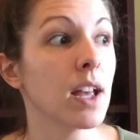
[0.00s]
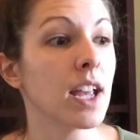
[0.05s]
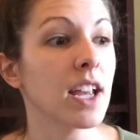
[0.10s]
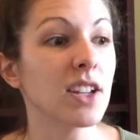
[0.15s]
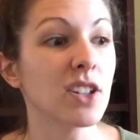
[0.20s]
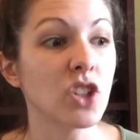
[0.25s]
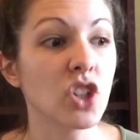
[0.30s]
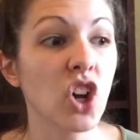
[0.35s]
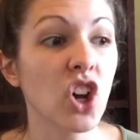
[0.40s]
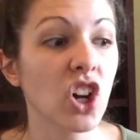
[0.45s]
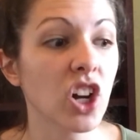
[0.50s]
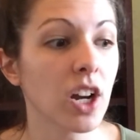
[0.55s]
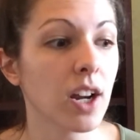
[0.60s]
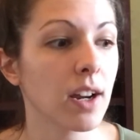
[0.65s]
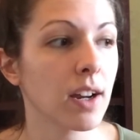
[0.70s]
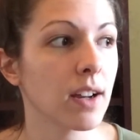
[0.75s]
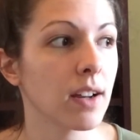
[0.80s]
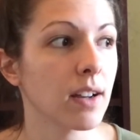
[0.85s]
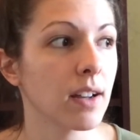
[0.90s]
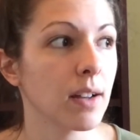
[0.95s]
it took
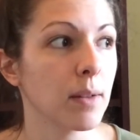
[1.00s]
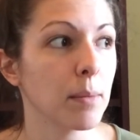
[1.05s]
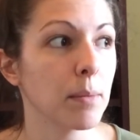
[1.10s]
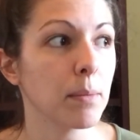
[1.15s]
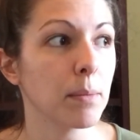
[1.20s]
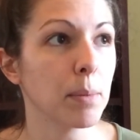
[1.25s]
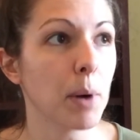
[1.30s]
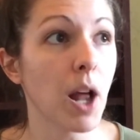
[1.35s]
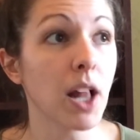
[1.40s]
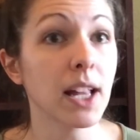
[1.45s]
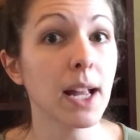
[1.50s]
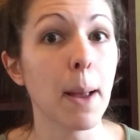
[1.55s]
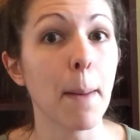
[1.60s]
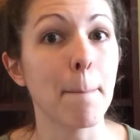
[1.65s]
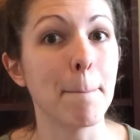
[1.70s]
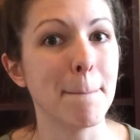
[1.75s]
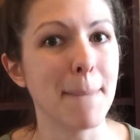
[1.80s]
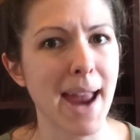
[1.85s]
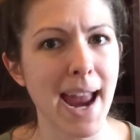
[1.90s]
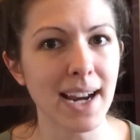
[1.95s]
probably a
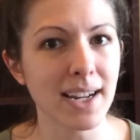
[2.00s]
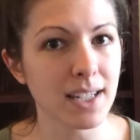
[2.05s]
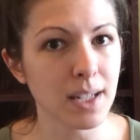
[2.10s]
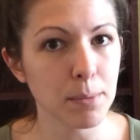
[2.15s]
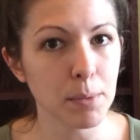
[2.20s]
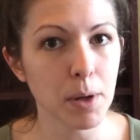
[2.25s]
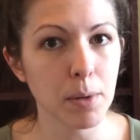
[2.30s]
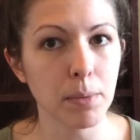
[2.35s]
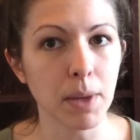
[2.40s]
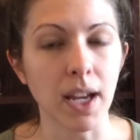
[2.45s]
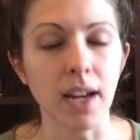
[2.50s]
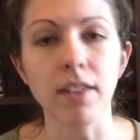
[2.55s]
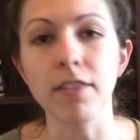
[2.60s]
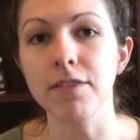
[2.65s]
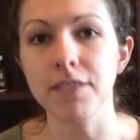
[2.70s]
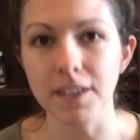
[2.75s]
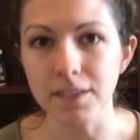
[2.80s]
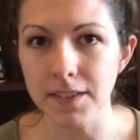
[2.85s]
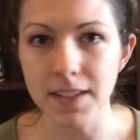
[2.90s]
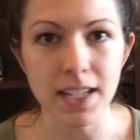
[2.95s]
maximum
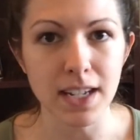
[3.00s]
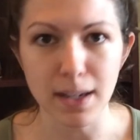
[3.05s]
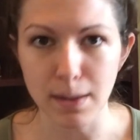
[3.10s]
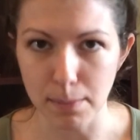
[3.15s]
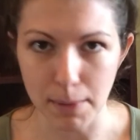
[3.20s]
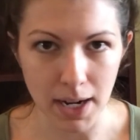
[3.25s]
15